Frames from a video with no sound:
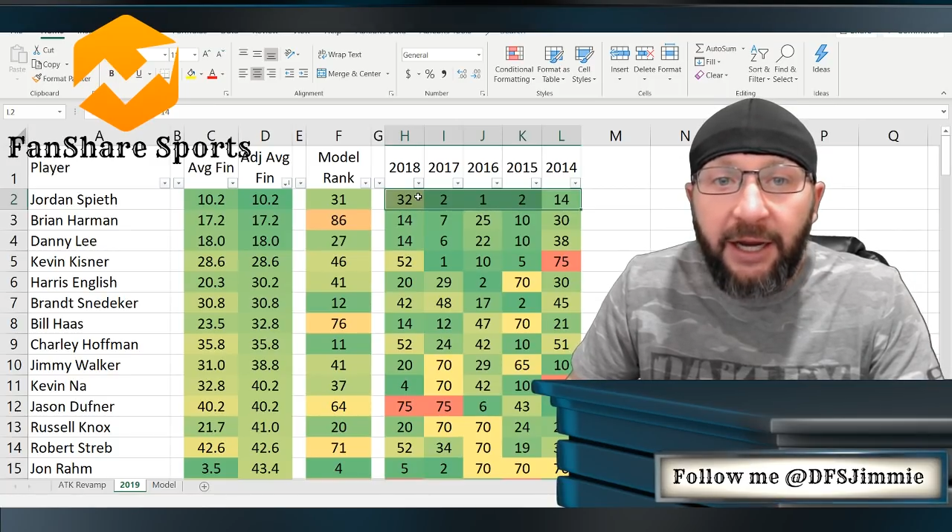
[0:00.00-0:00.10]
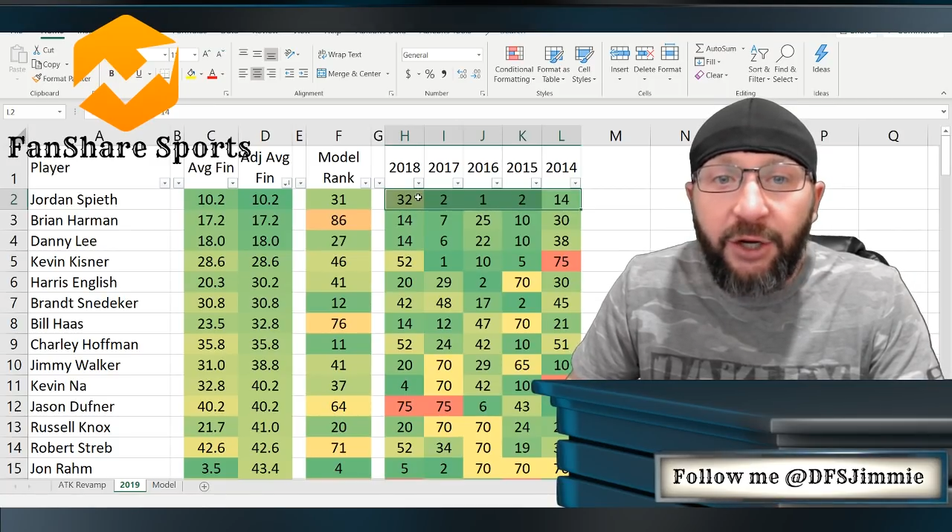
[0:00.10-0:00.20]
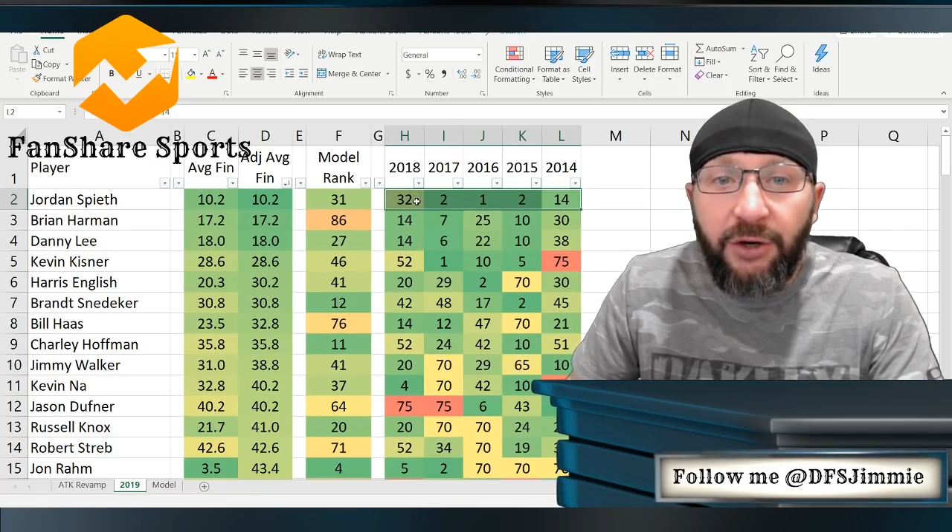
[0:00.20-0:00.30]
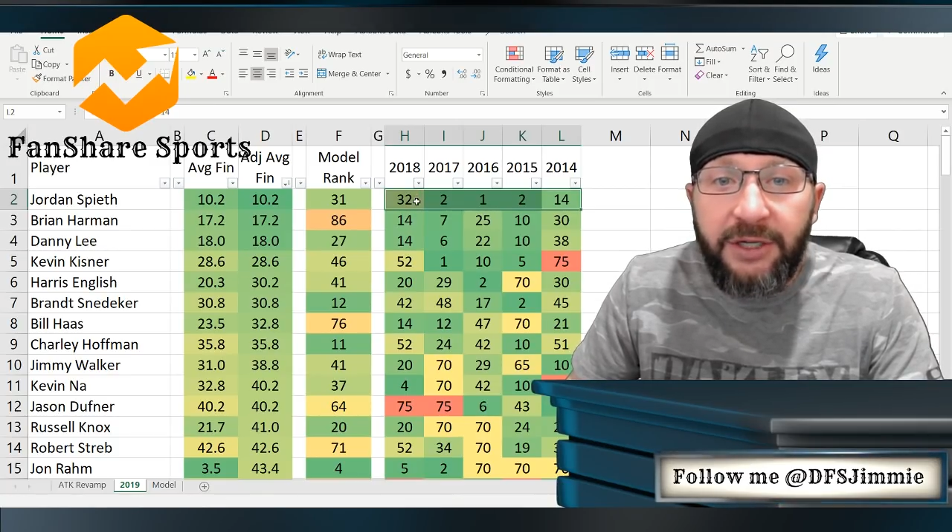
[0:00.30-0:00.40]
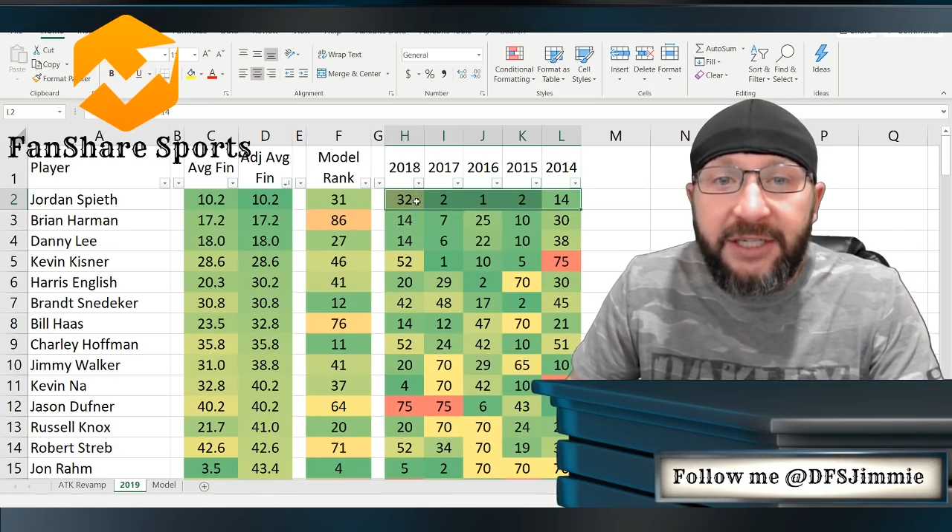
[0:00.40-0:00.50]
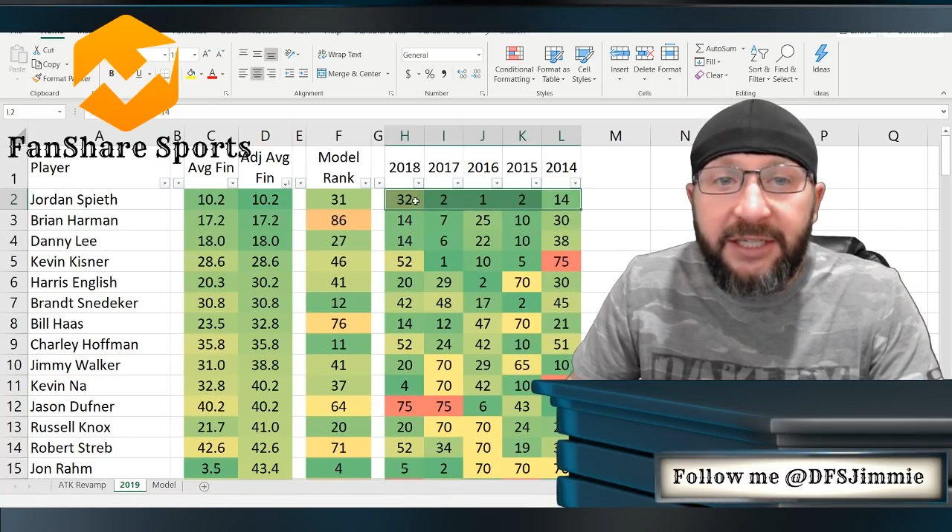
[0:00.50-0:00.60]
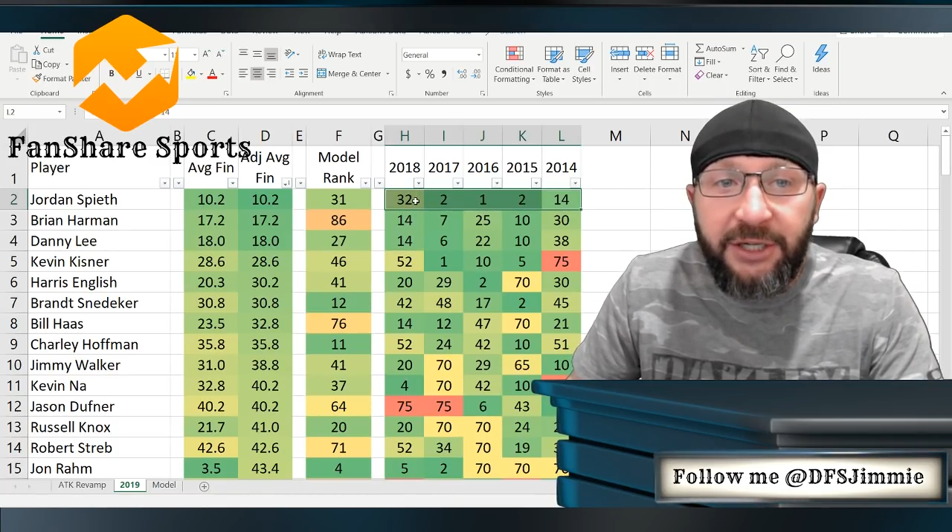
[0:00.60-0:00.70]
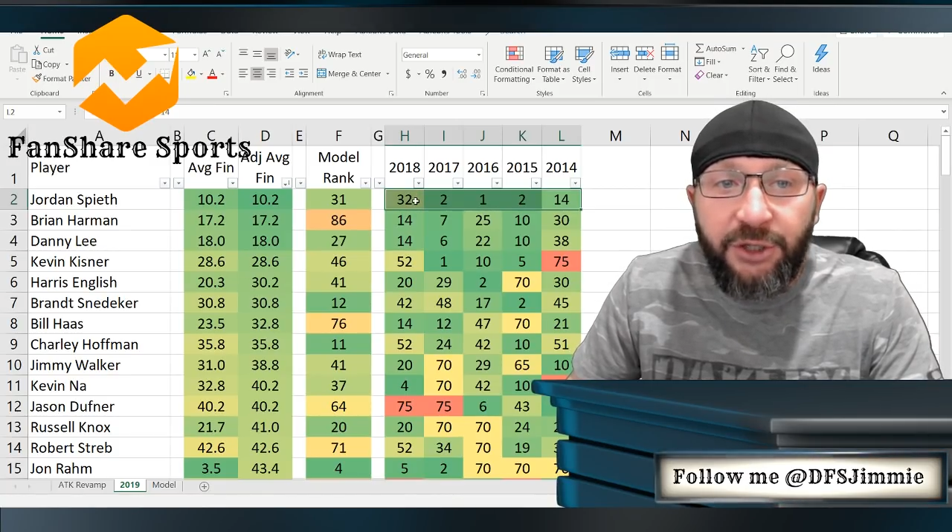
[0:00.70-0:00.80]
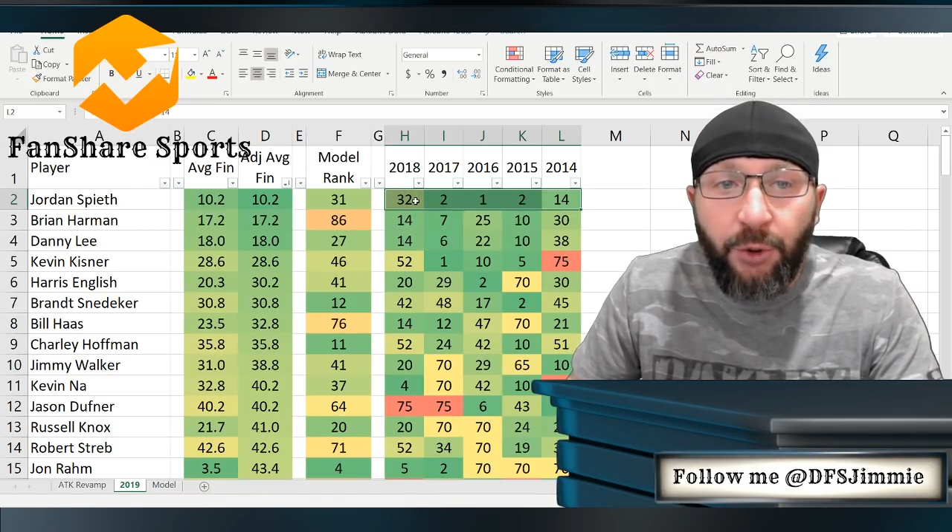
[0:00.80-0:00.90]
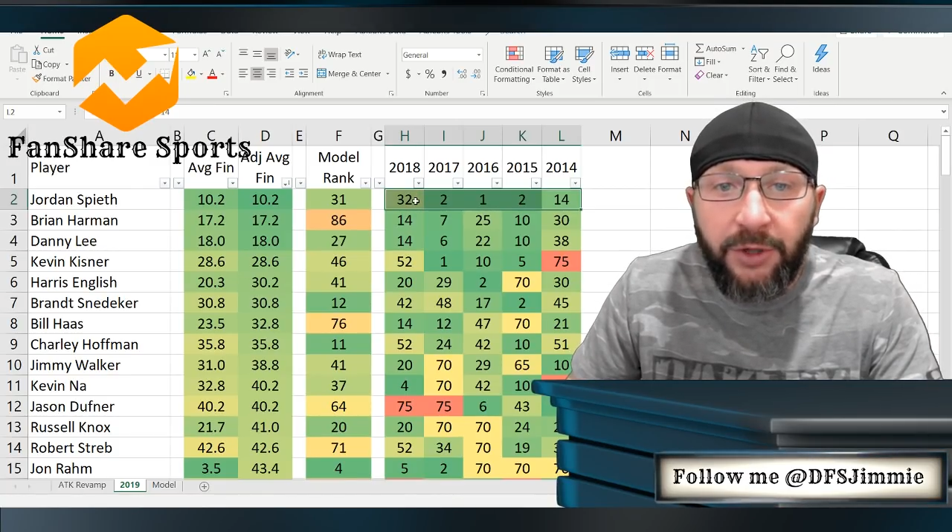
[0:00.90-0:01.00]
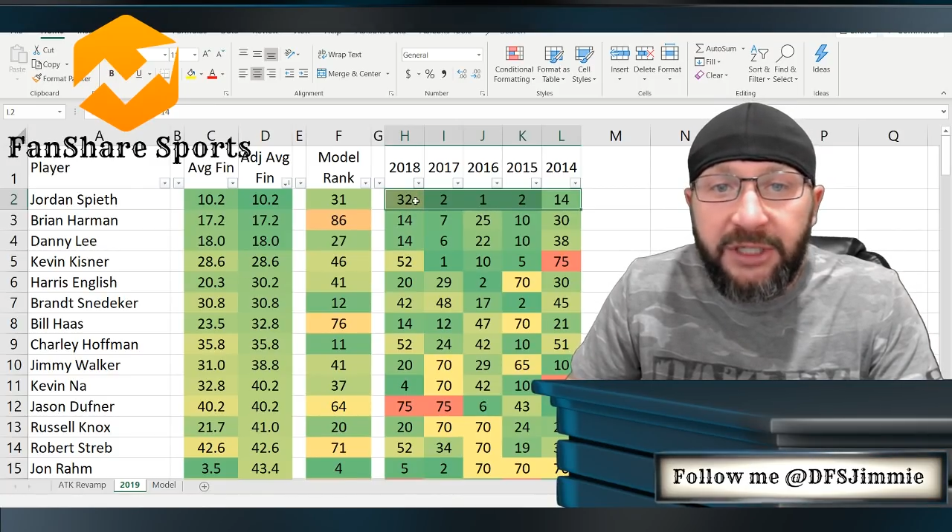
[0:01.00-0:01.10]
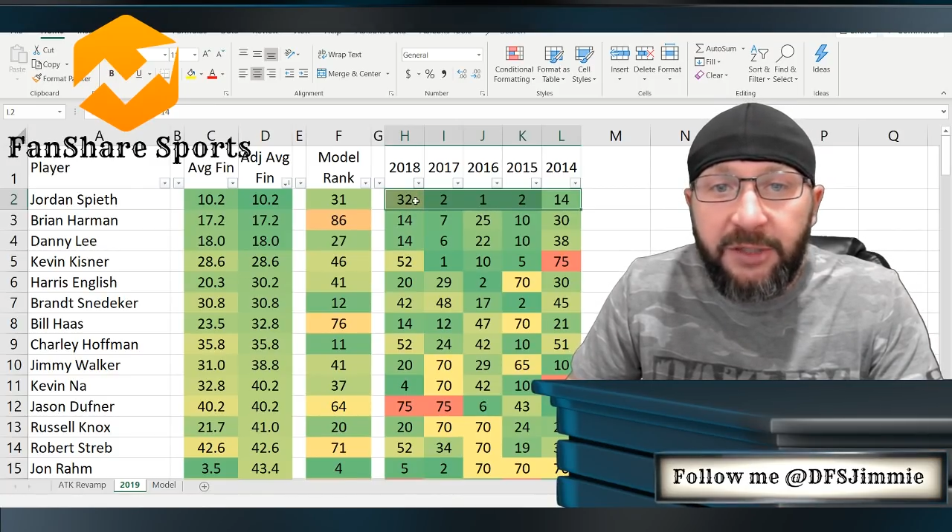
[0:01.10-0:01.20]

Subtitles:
Could see Jordan